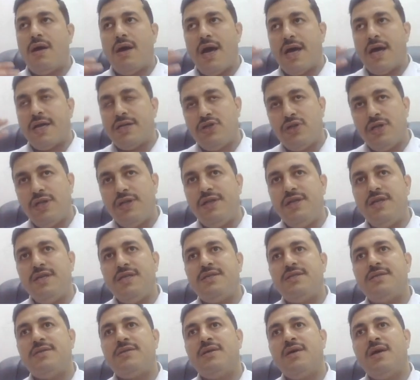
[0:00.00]
Actually,
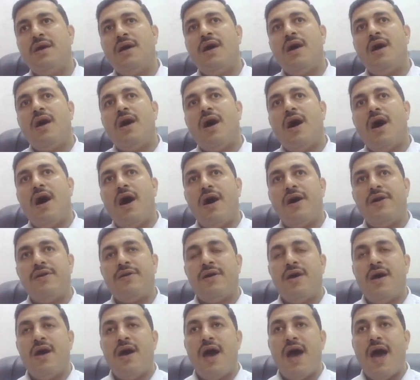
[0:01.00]
these are
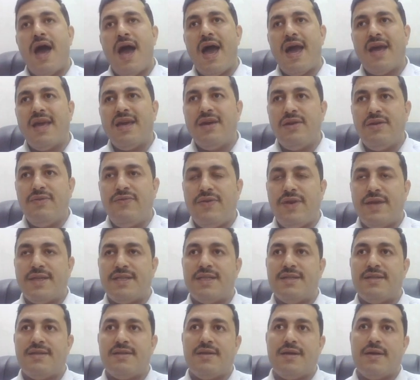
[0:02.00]

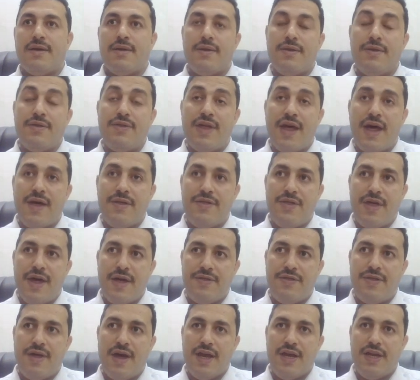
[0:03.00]
aggravated,
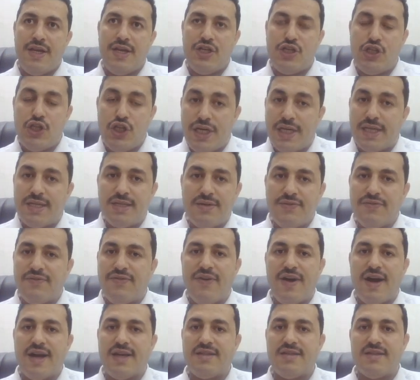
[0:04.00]
the initiating
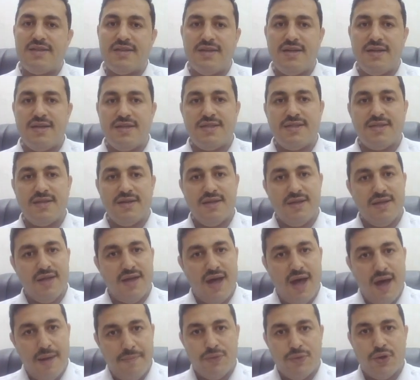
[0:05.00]
factor is in
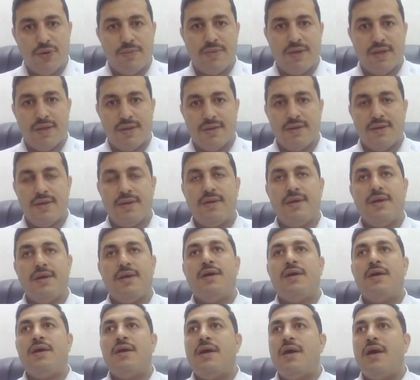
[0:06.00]
the abdomen.
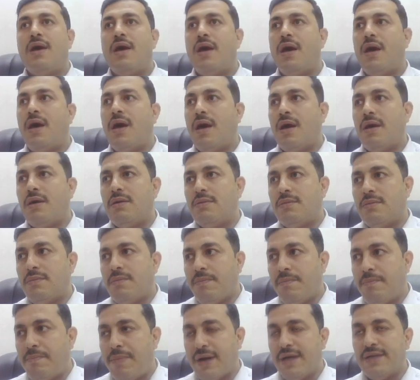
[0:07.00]

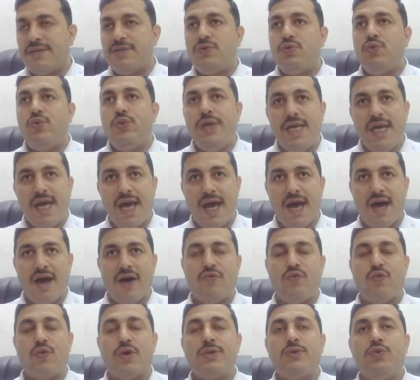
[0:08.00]
But we
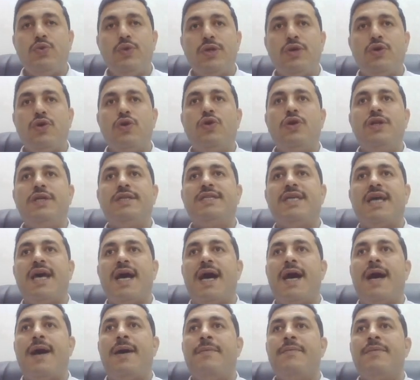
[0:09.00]
have what we call it
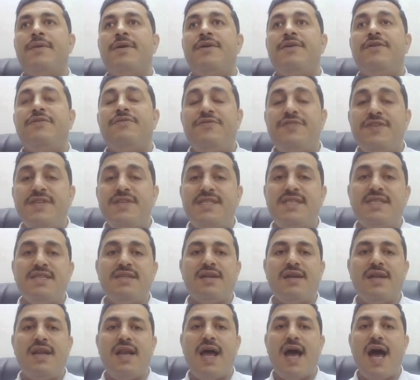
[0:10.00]
a
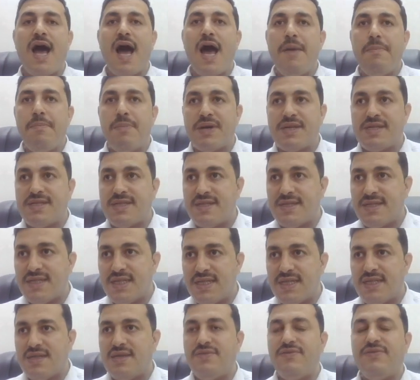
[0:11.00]
visceral
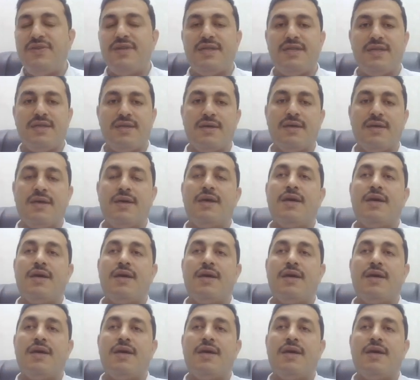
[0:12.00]
hypersensitivity.